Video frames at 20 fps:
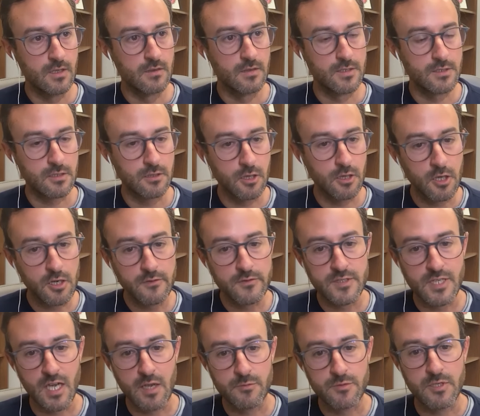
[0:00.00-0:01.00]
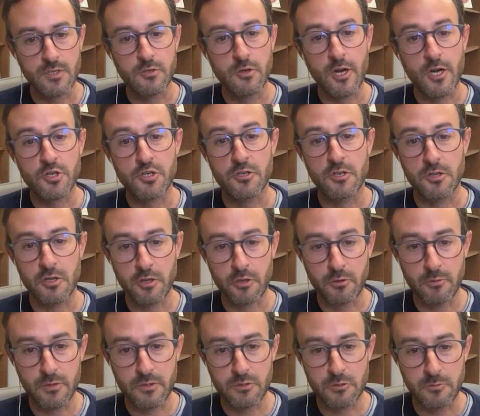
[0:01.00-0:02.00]
there's a lot of times that you're actually not
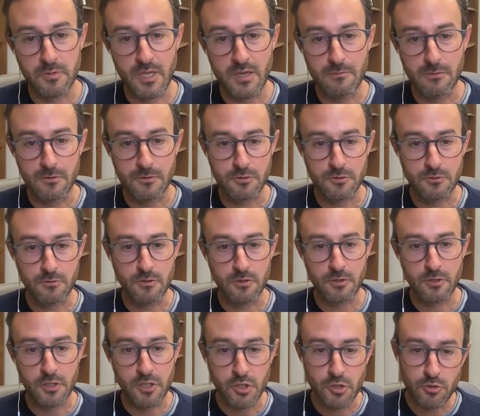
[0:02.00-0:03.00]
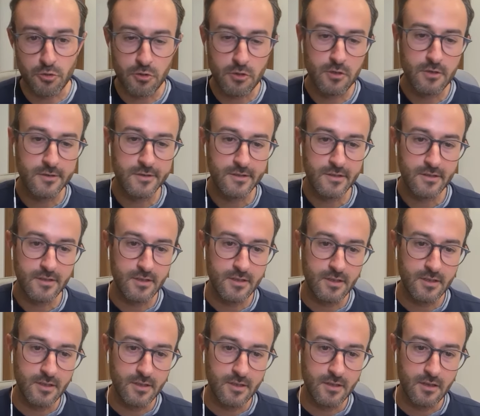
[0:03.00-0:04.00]
going to be able to cure
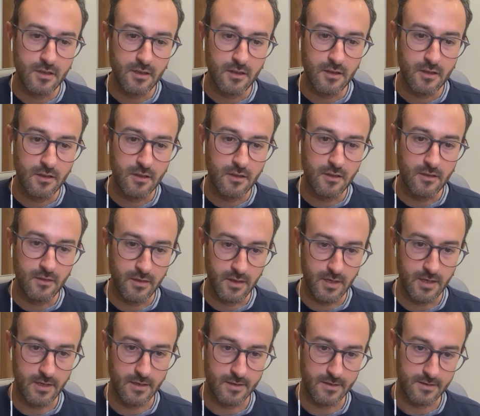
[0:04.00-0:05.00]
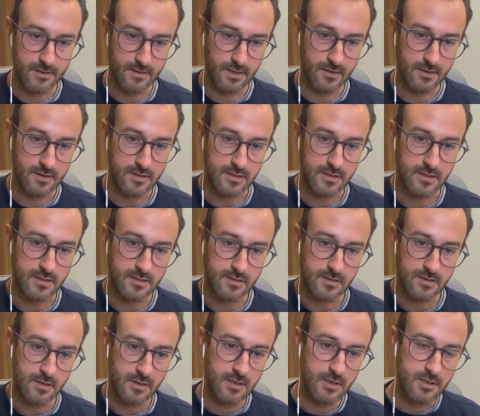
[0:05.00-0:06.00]
the
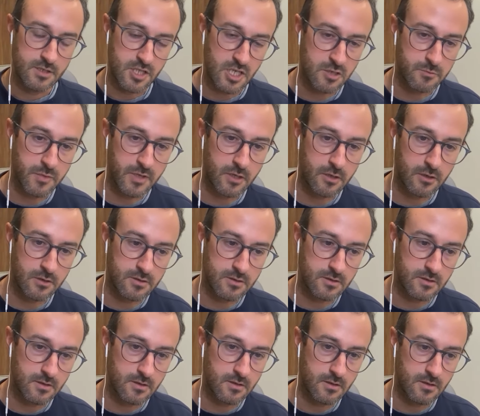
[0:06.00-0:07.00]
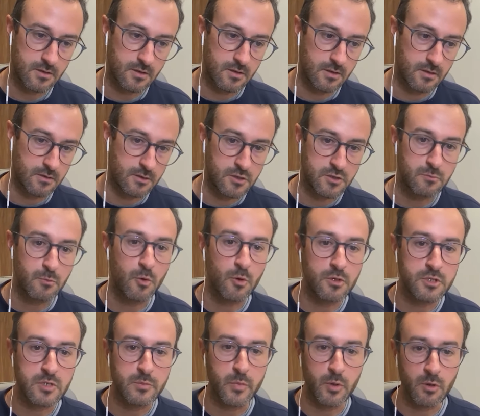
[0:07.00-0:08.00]
disease just because there's
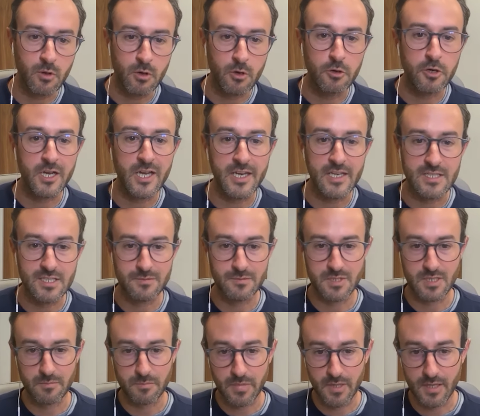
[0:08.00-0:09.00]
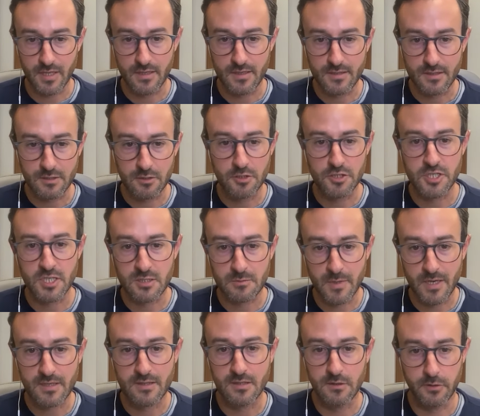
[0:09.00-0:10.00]
multiple organisms at play, not just
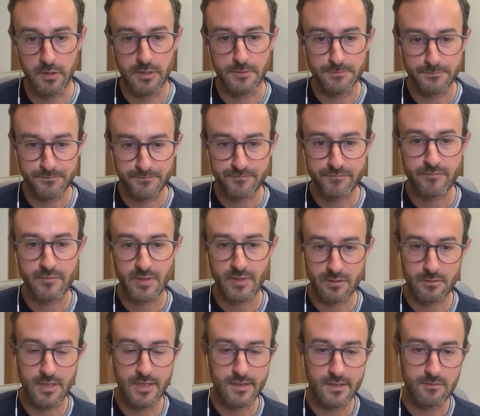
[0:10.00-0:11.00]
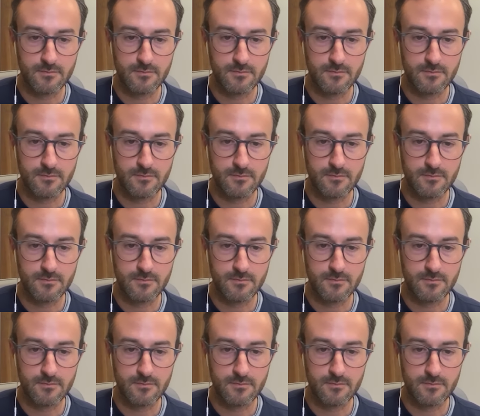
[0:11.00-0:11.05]
bacteria, right?